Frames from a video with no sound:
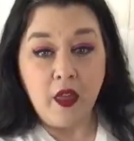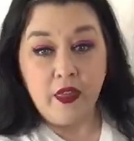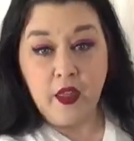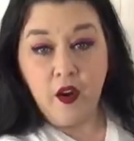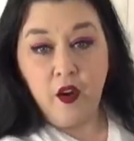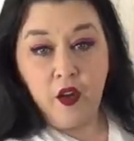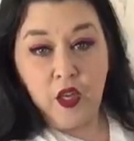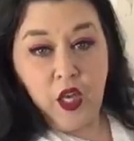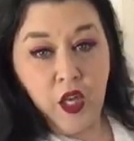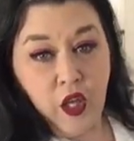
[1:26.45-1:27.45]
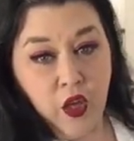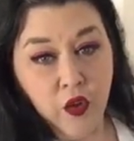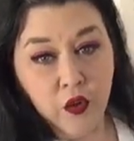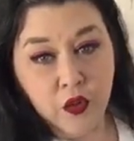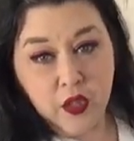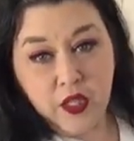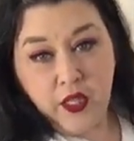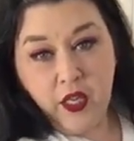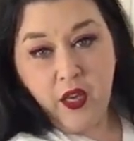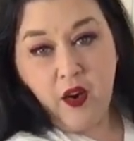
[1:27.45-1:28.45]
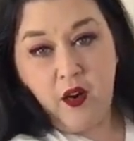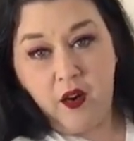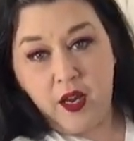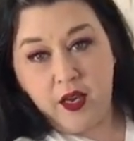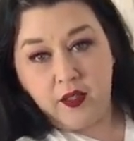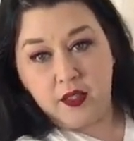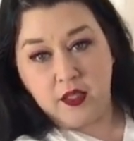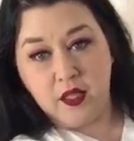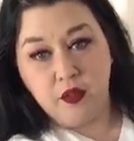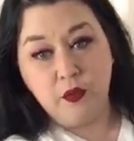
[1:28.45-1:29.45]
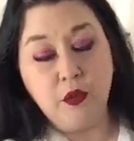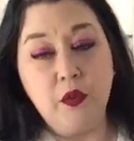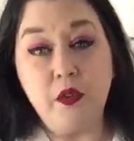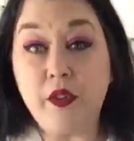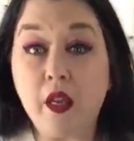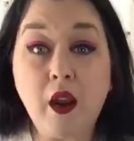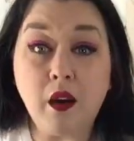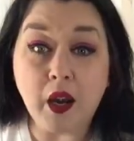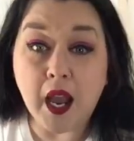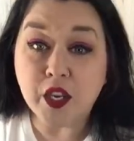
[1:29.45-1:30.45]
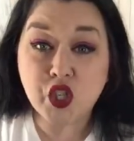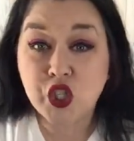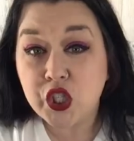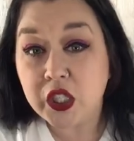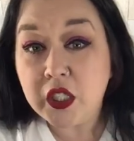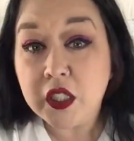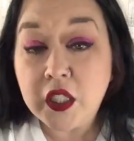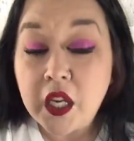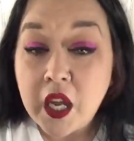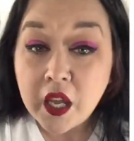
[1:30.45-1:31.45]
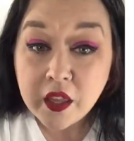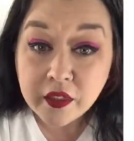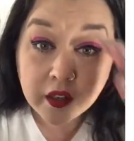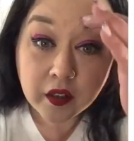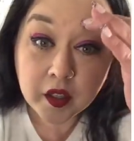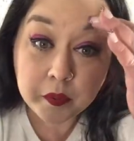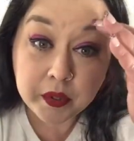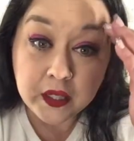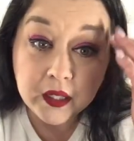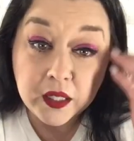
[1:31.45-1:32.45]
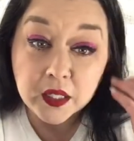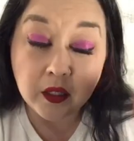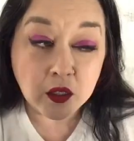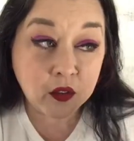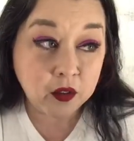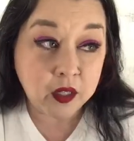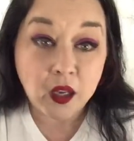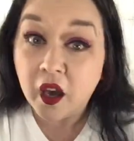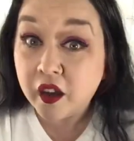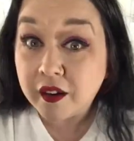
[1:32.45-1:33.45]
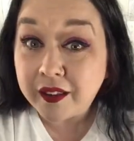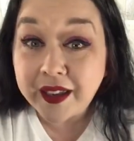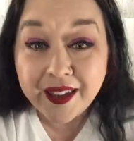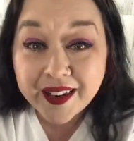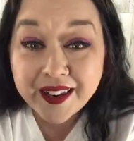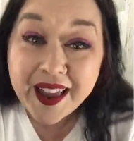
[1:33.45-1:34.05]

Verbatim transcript: They're cute. They are not see-through. They are not sheer. They're completely and utterly, utterly, get it?